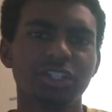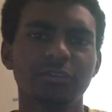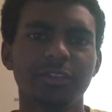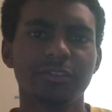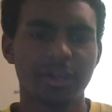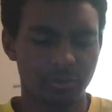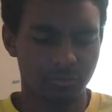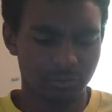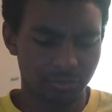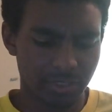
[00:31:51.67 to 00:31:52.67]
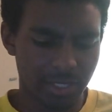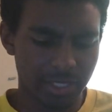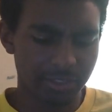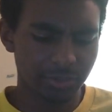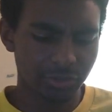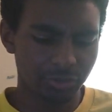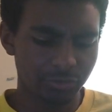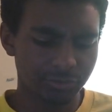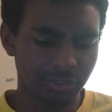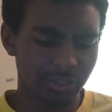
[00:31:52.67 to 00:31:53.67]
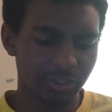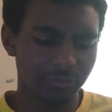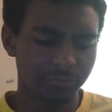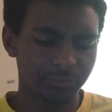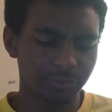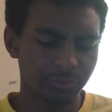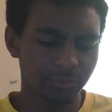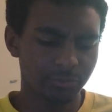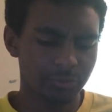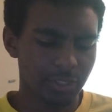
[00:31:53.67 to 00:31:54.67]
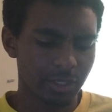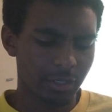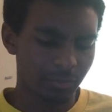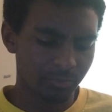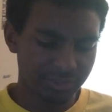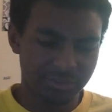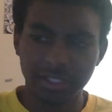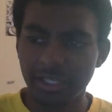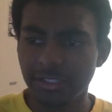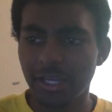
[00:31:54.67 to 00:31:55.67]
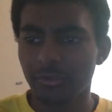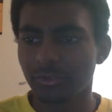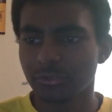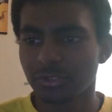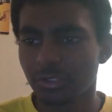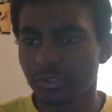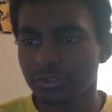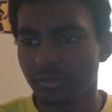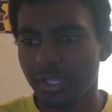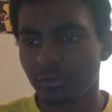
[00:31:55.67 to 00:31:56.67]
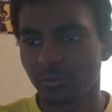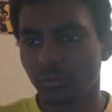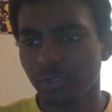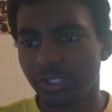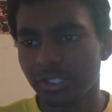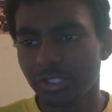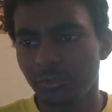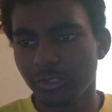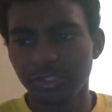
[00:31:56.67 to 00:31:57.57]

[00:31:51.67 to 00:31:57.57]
of it that that I can use enough to help me sand out those logos and make it really really